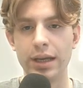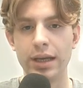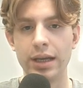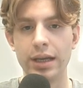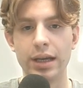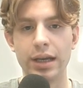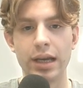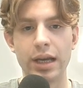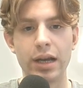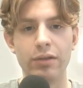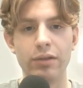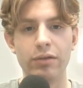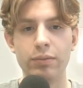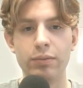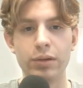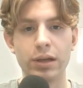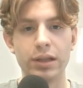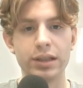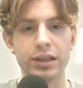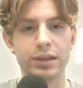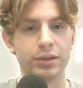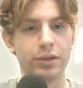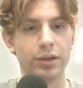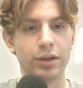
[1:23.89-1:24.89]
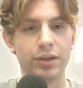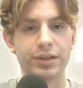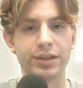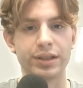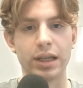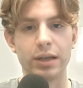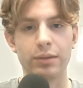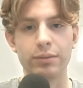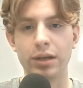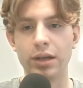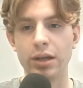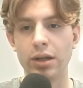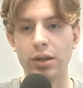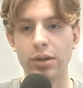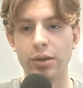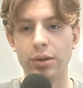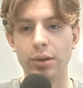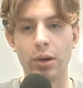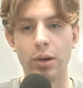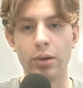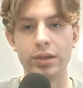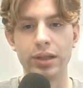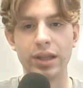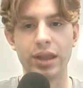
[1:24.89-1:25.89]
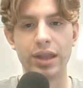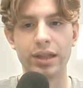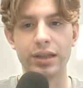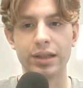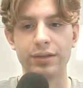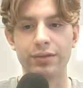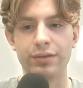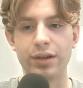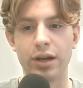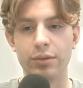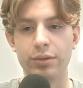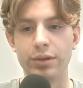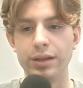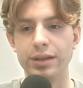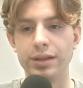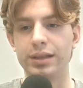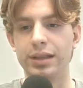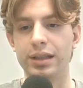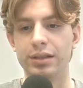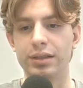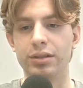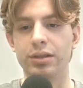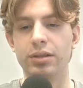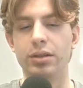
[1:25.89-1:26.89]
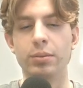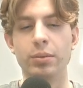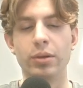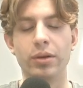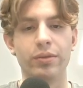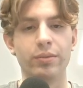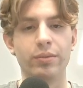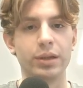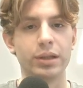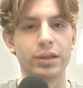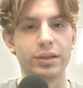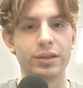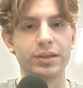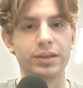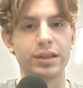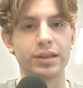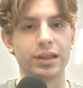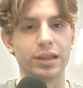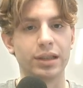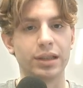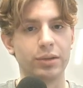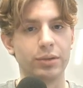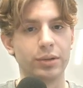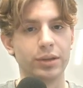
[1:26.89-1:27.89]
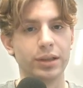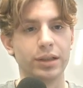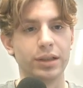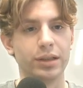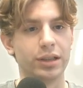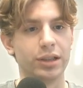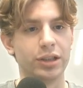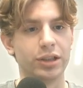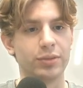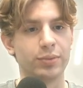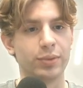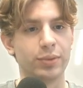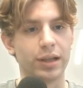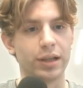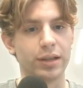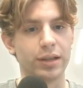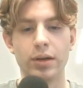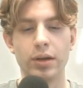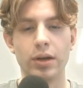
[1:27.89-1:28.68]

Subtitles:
Every plan is the same. The only thing that varies is the number of minutes that's included in each plan.